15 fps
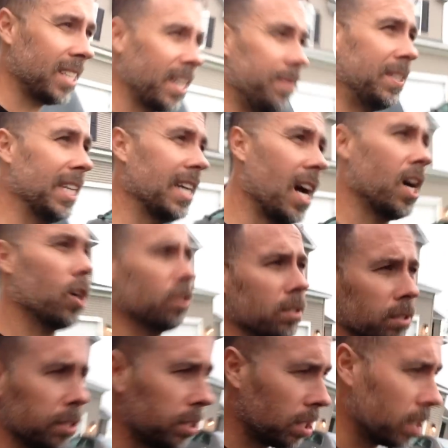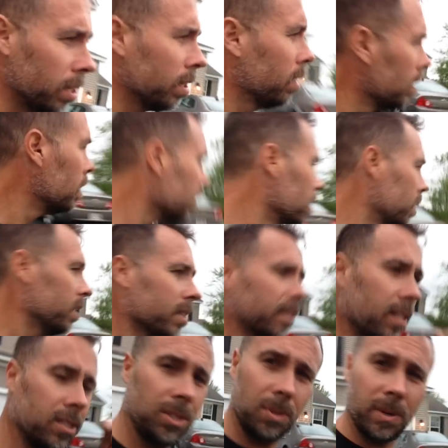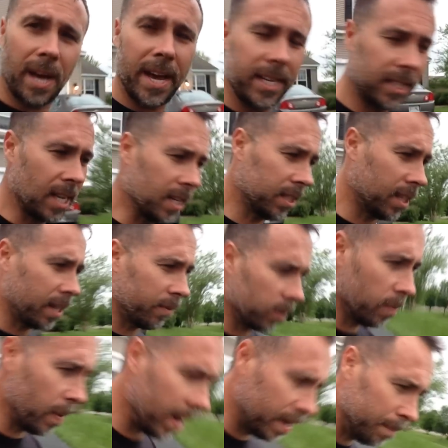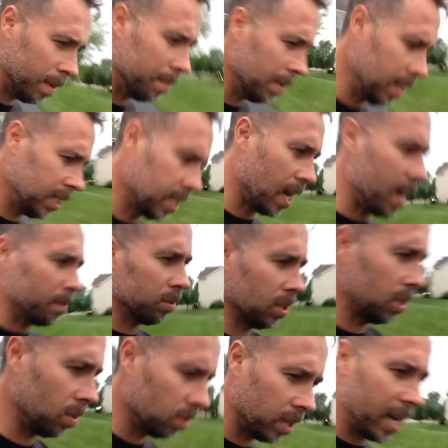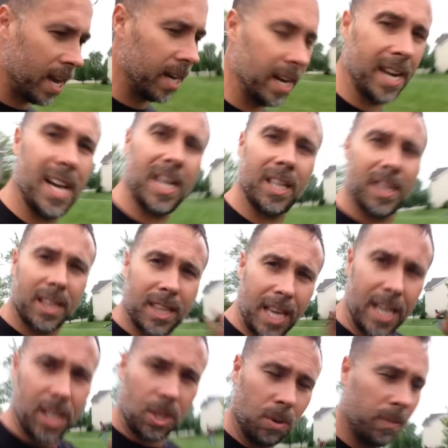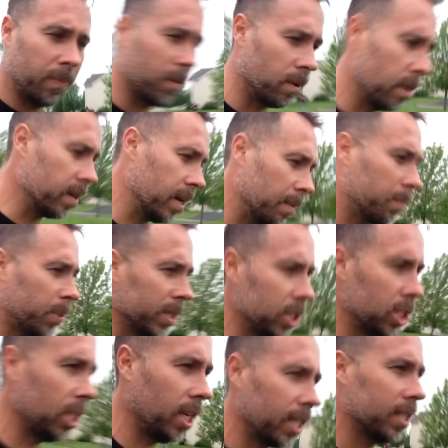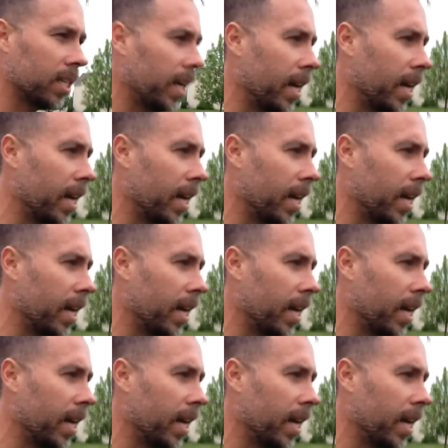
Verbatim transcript: safety goggles, because you guys out there have reminded me many times to do that, and I thank you for it. I appreciate